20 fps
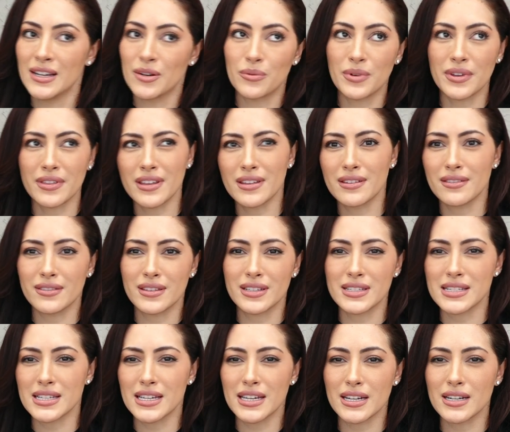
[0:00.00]
within this
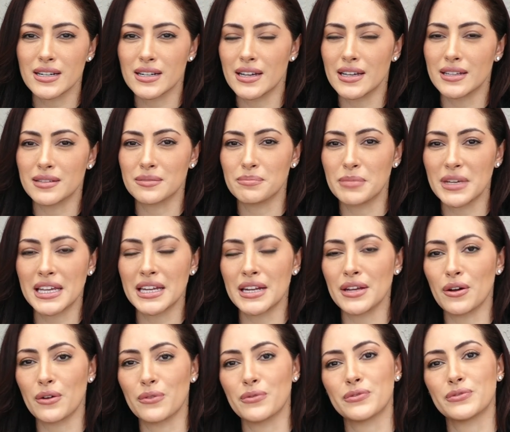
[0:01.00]
year and beginning
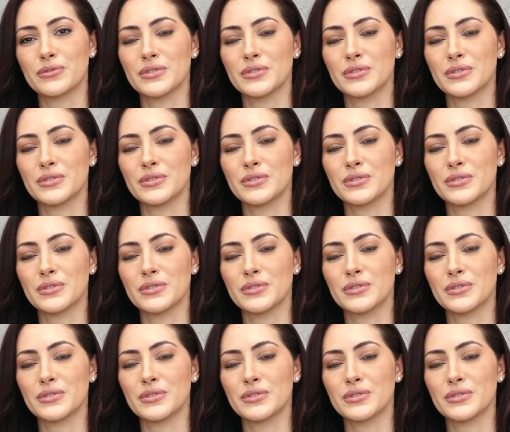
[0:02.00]
of